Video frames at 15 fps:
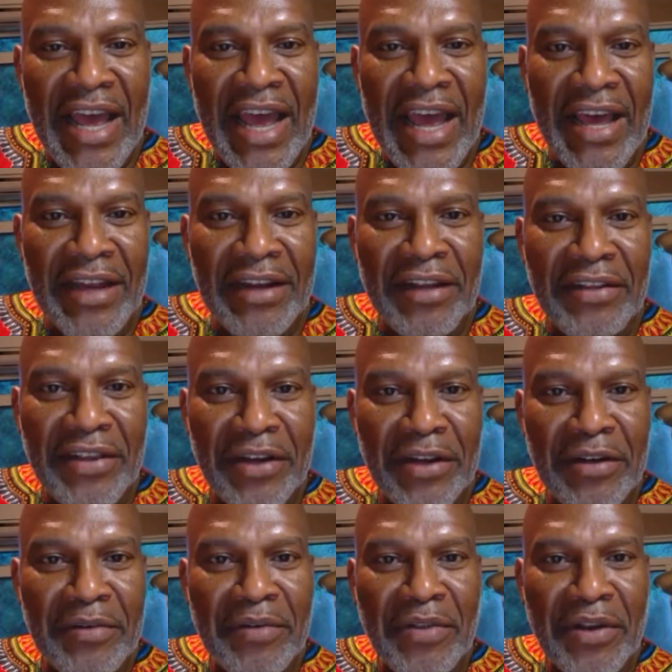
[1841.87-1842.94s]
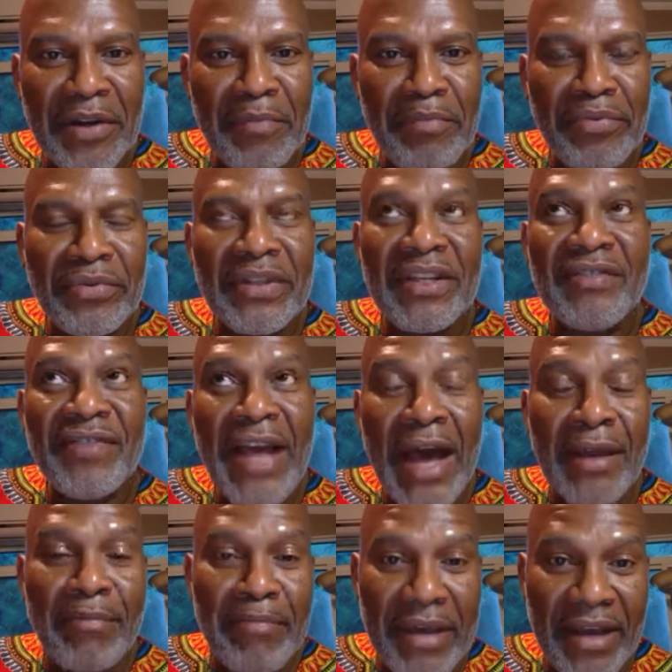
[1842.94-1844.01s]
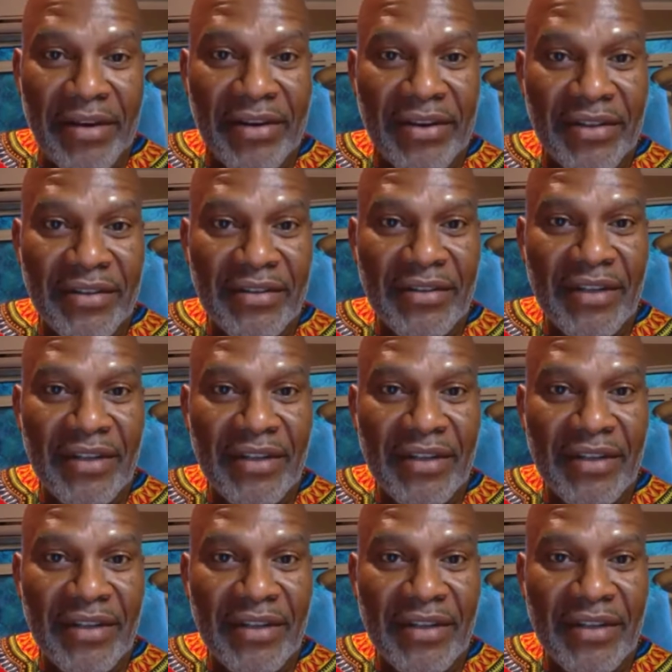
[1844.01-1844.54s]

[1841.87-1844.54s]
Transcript: and they've gotten better.